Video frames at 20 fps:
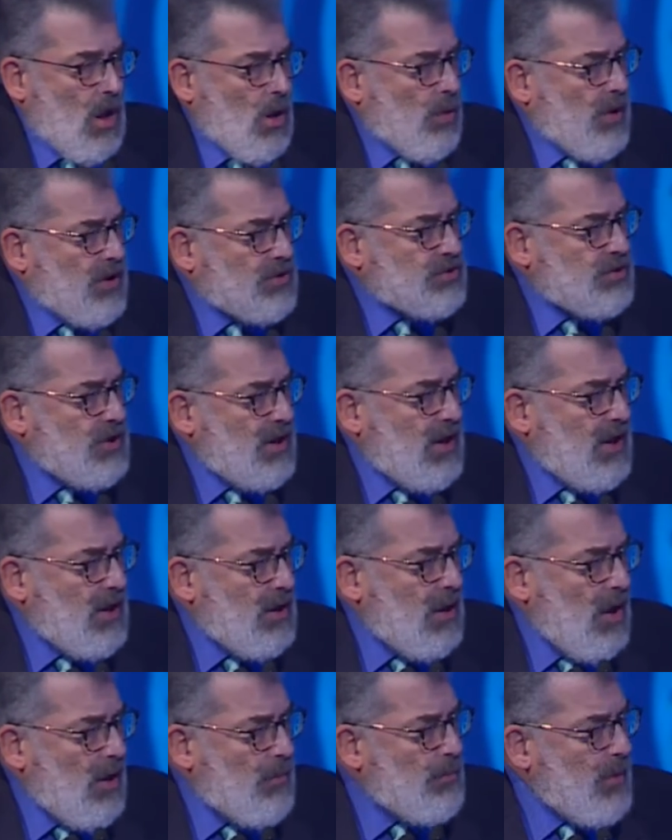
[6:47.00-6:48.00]
We're
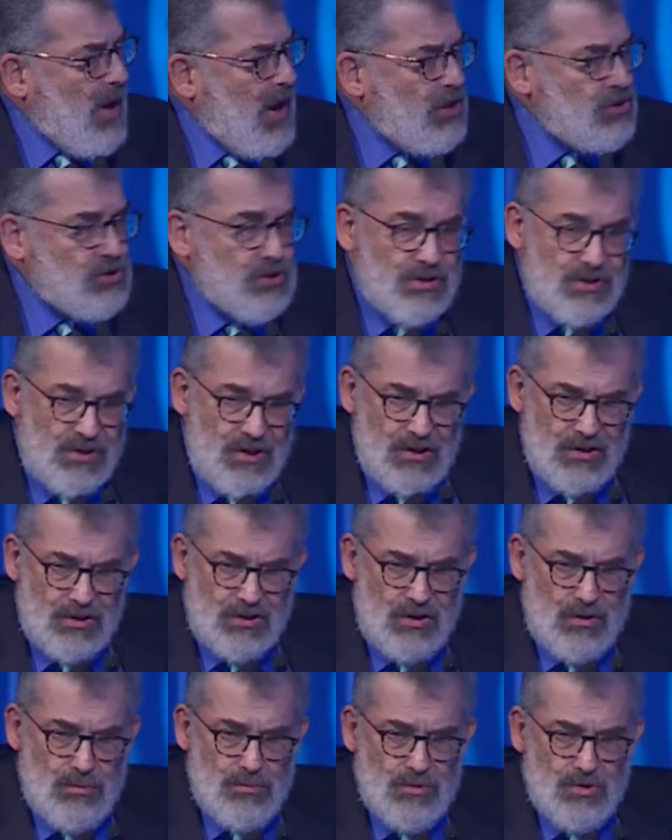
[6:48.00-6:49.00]
seeing major
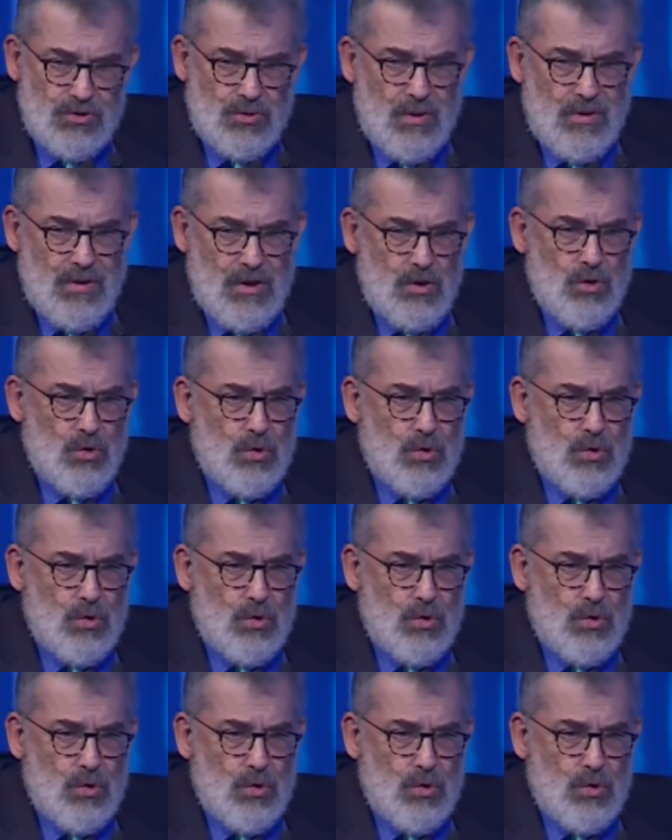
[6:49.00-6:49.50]
systems within